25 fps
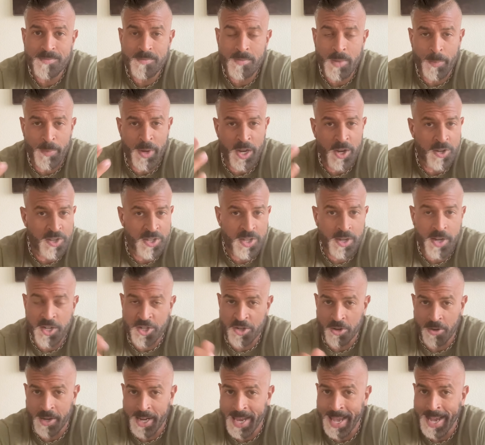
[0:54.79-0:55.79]
I mean, you just
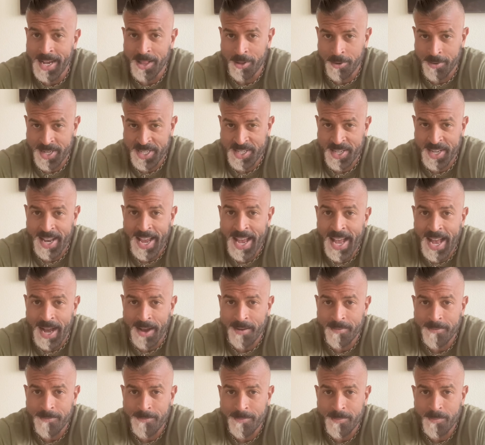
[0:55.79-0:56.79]
cut your calories in
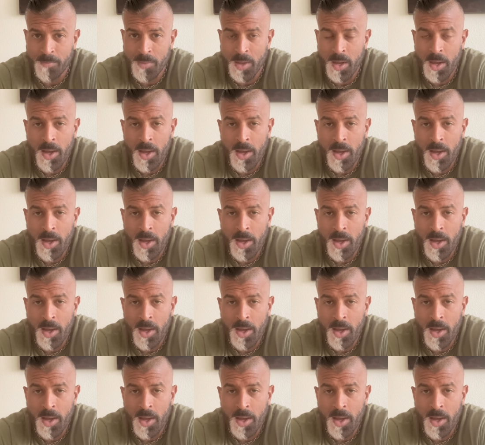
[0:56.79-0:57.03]
half.